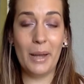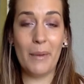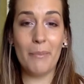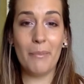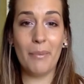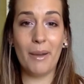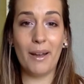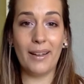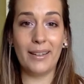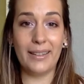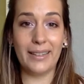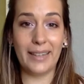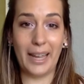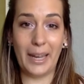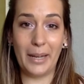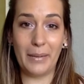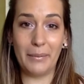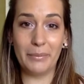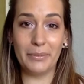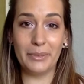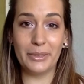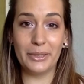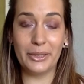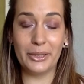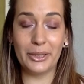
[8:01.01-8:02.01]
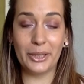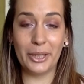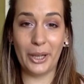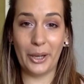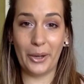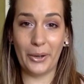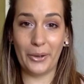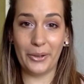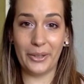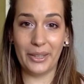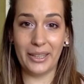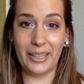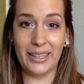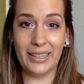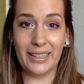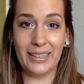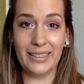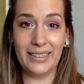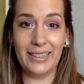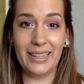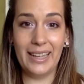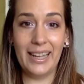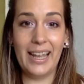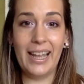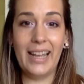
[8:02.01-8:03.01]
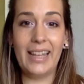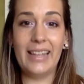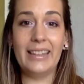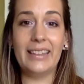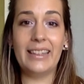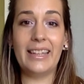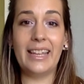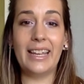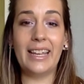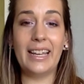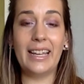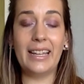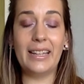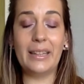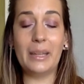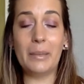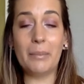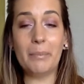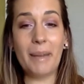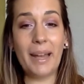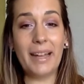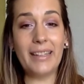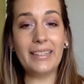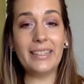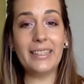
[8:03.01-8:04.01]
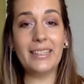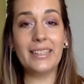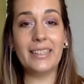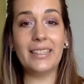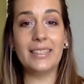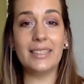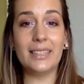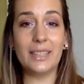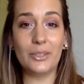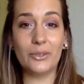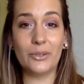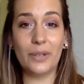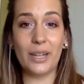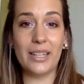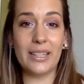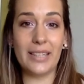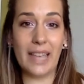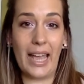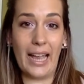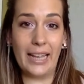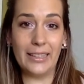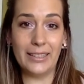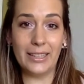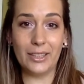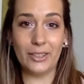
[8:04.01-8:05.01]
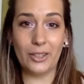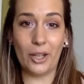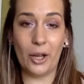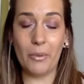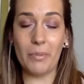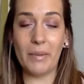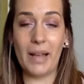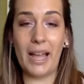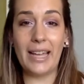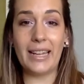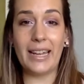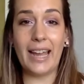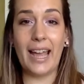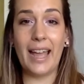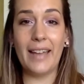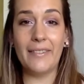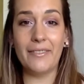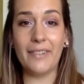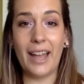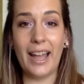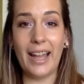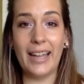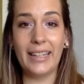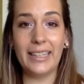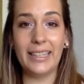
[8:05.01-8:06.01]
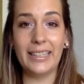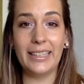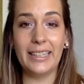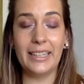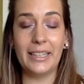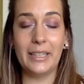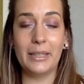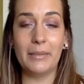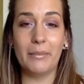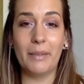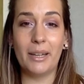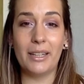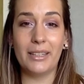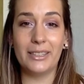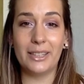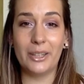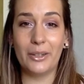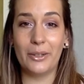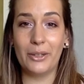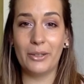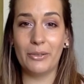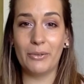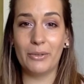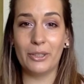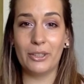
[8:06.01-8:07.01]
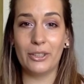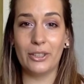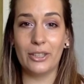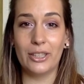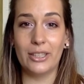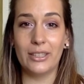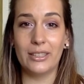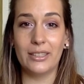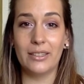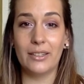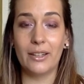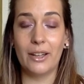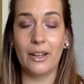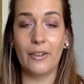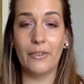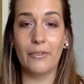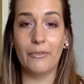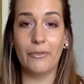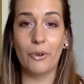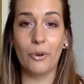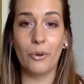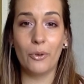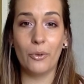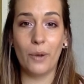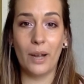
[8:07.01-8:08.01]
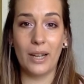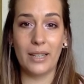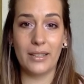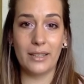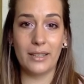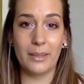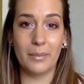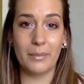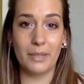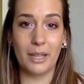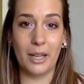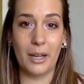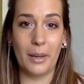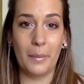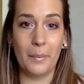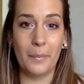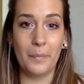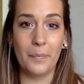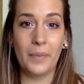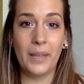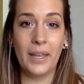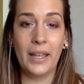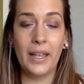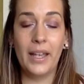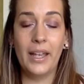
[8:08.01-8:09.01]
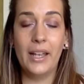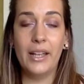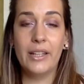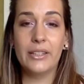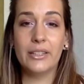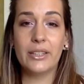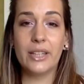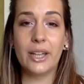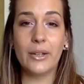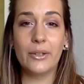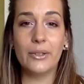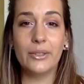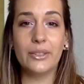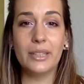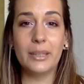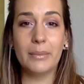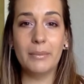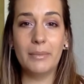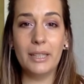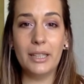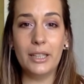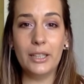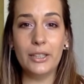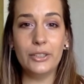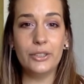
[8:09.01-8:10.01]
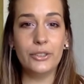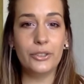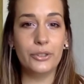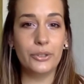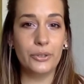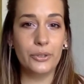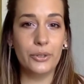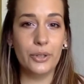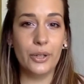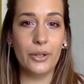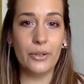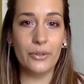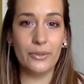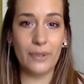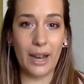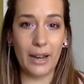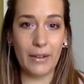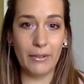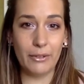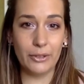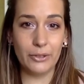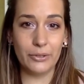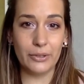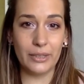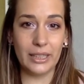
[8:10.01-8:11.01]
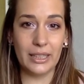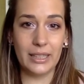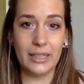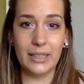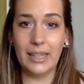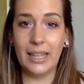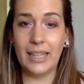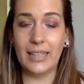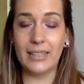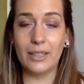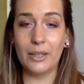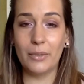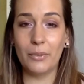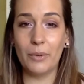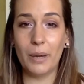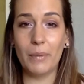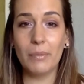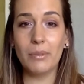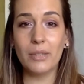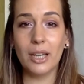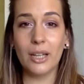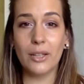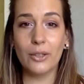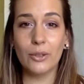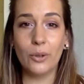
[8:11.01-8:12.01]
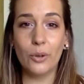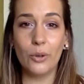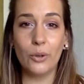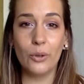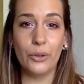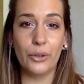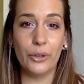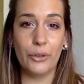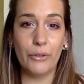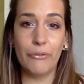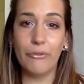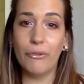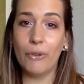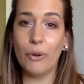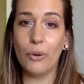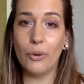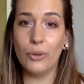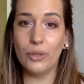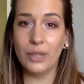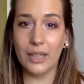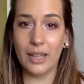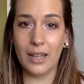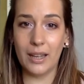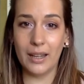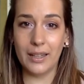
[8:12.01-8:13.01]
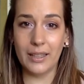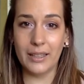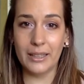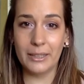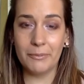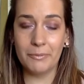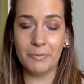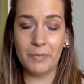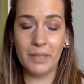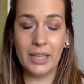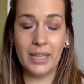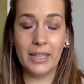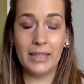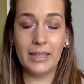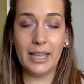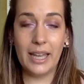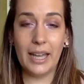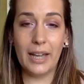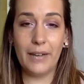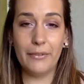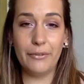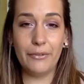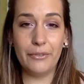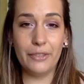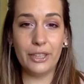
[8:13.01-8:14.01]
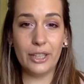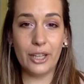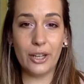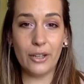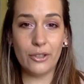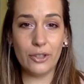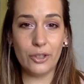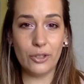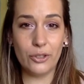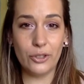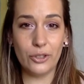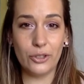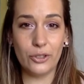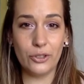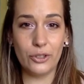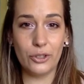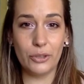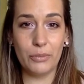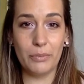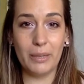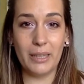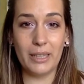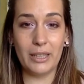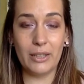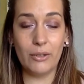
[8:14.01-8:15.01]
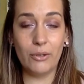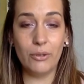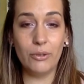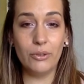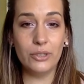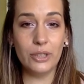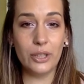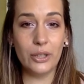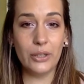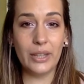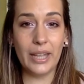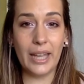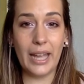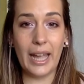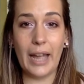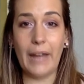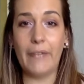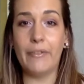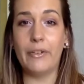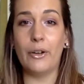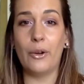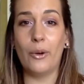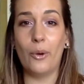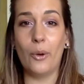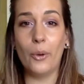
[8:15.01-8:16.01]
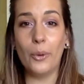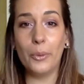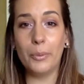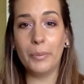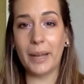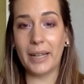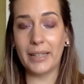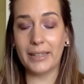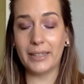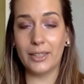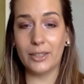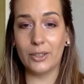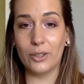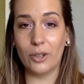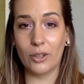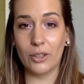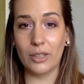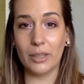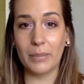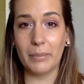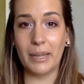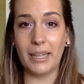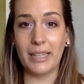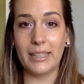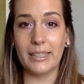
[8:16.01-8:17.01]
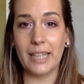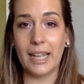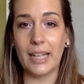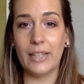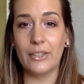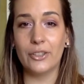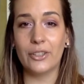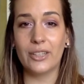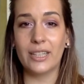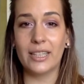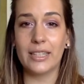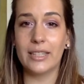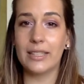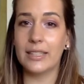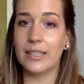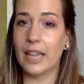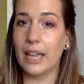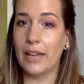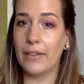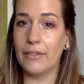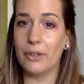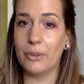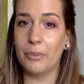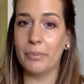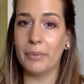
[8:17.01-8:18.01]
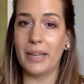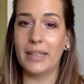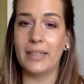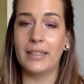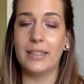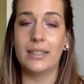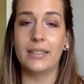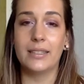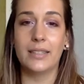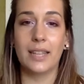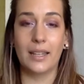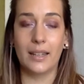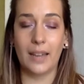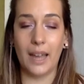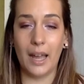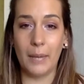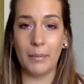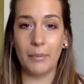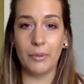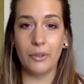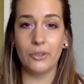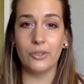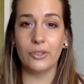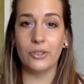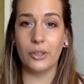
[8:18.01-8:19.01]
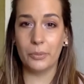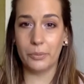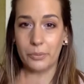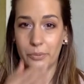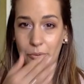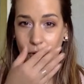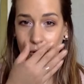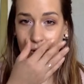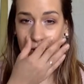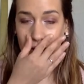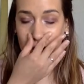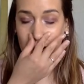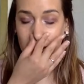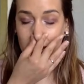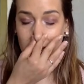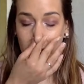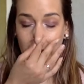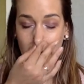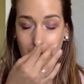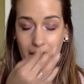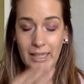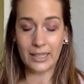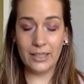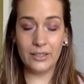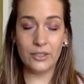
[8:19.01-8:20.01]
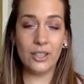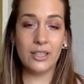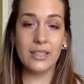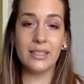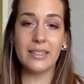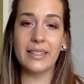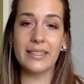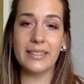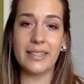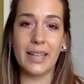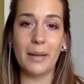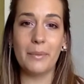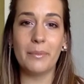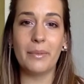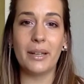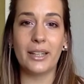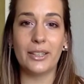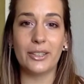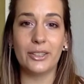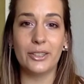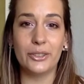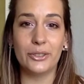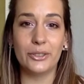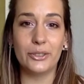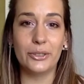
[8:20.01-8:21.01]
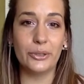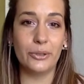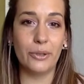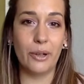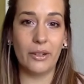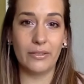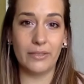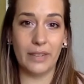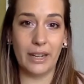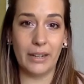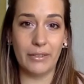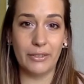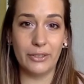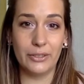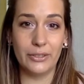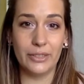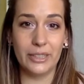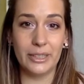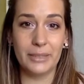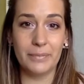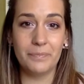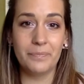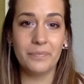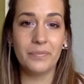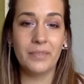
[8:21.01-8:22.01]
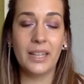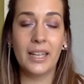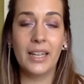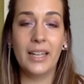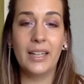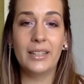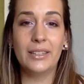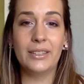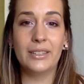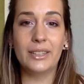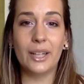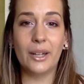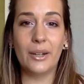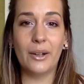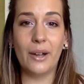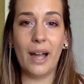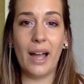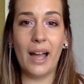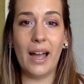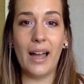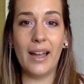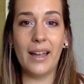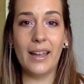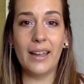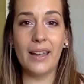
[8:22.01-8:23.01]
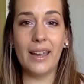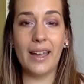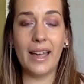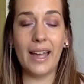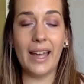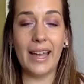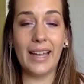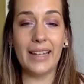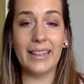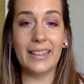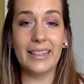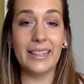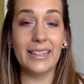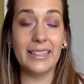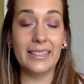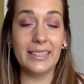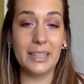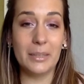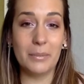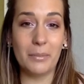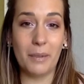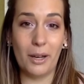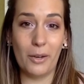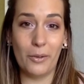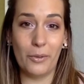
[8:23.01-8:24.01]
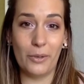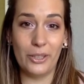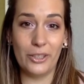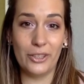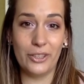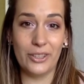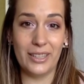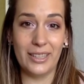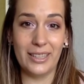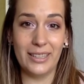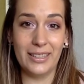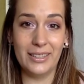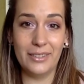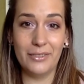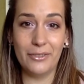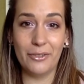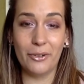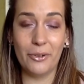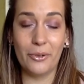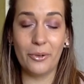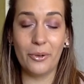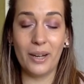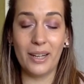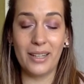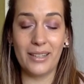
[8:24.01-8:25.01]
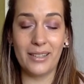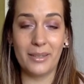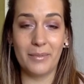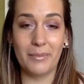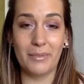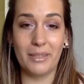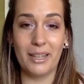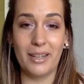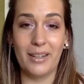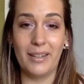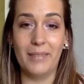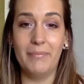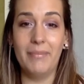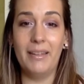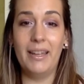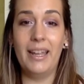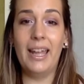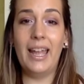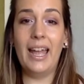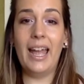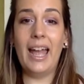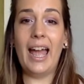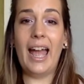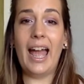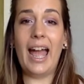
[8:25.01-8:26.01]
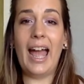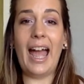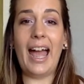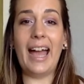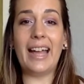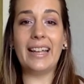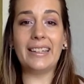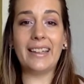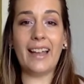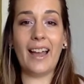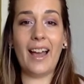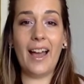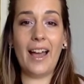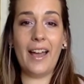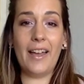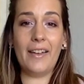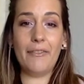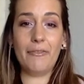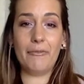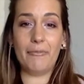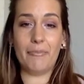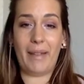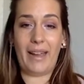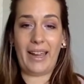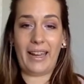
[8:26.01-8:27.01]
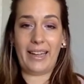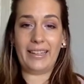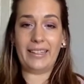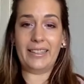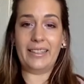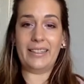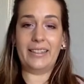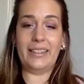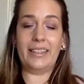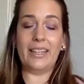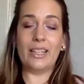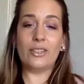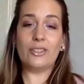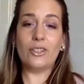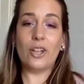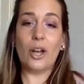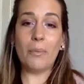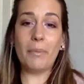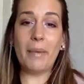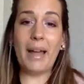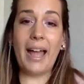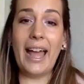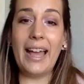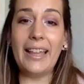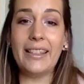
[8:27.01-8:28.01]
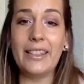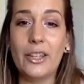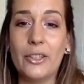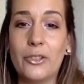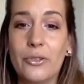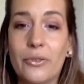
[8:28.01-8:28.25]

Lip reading: by Named Clothing. The pattern is a dress and a top, and I've had it in my sewing wish list for quite some time. So similar to Ravelry, there's a website called the Fold Line. They have videos on YouTube, but also they have a whole pattern database, and you can save your patterns and upload your projects just the same like you do on Ravelry. So I had this in my wish list for quite some time, and I've made the top and the